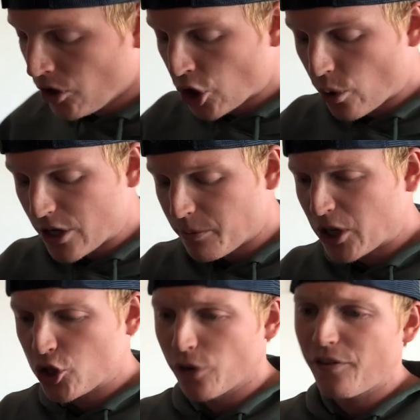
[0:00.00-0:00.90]
the equation,
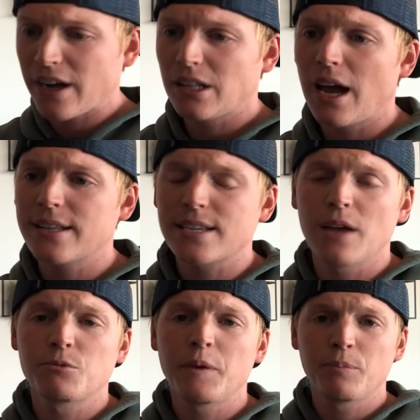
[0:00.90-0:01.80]
because you'll find a lot of
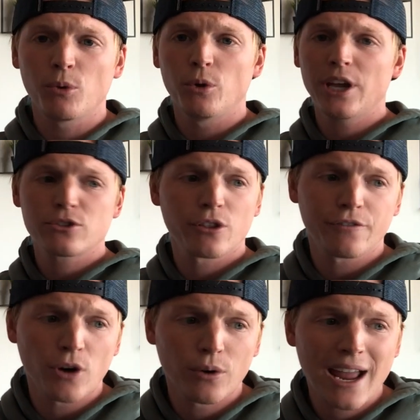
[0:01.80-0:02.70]
times people will answer the
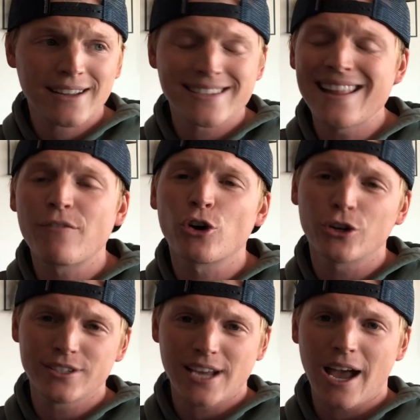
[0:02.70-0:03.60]
phone and it's never a
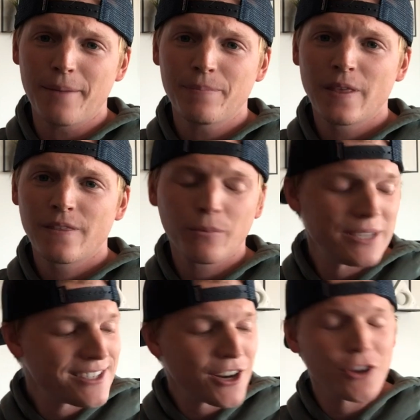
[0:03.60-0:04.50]
good time. They'll
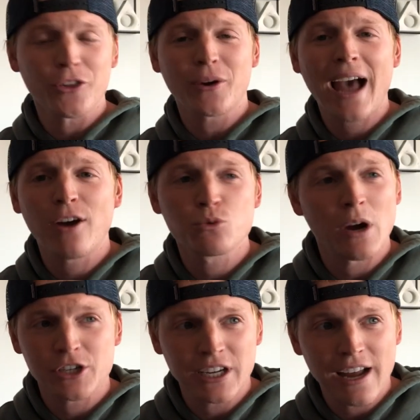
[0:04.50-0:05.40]
be sitting on their couch
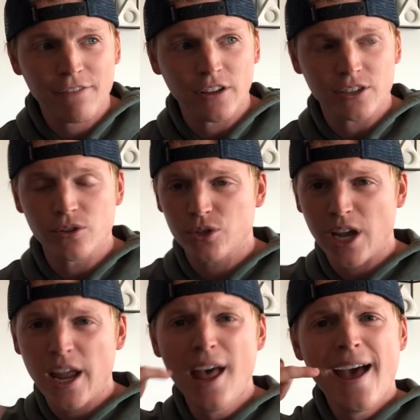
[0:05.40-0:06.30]
watching Netflix and they'll
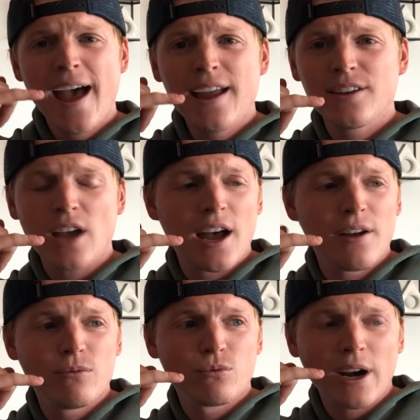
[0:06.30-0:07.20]
say, hey,
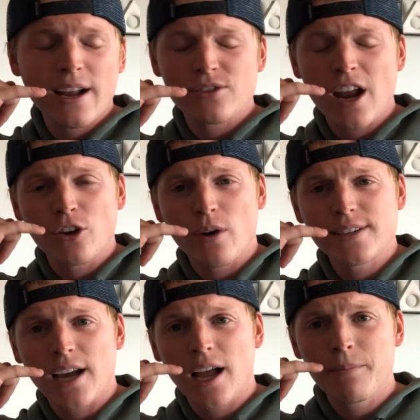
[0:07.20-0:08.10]
right now's not a
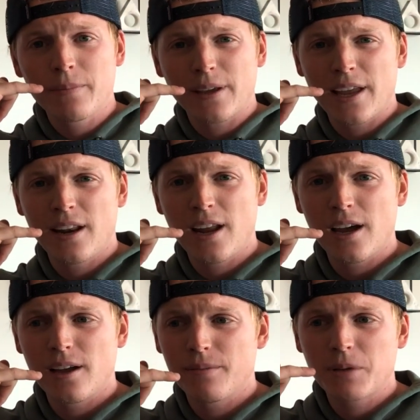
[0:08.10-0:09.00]
great time. Can
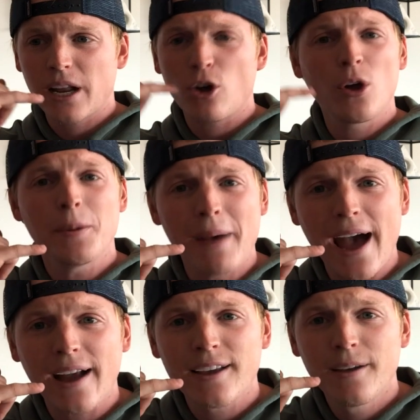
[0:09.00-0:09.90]
I call you
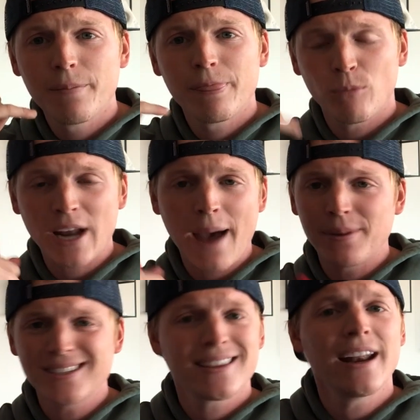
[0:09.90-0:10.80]
back? And what
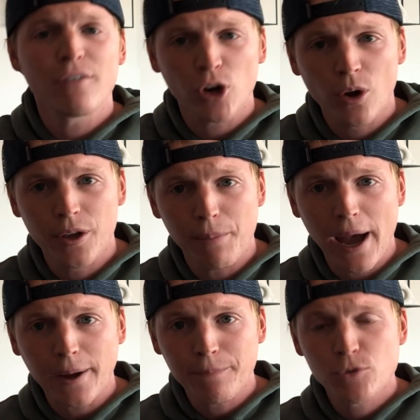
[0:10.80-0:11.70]
happens? They never call you
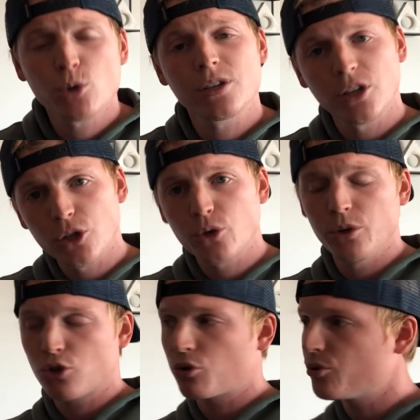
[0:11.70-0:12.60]
back. So it's a little too
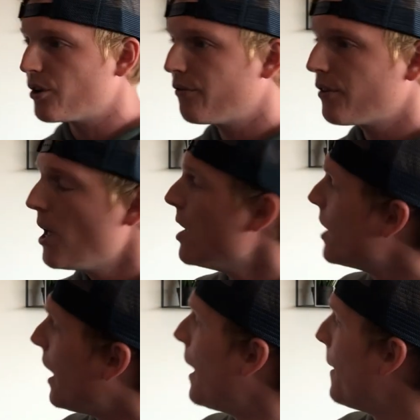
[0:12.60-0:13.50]
intrusive.
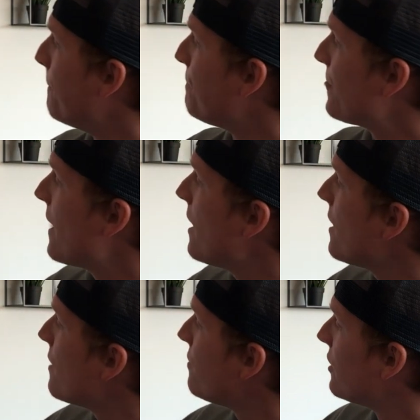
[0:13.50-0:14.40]

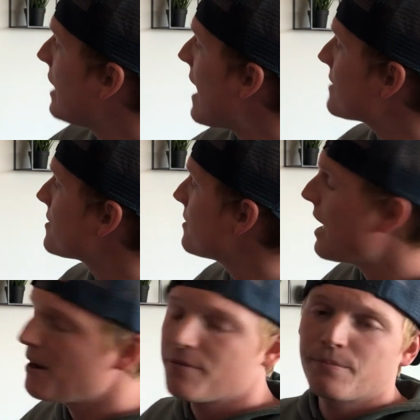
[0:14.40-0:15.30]
The last
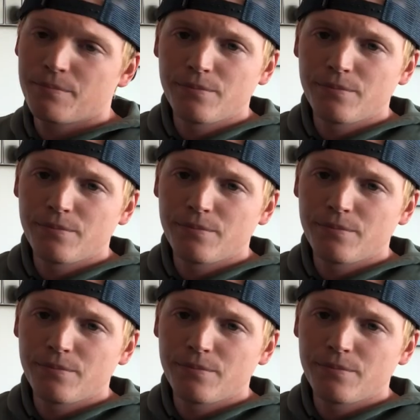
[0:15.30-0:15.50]
and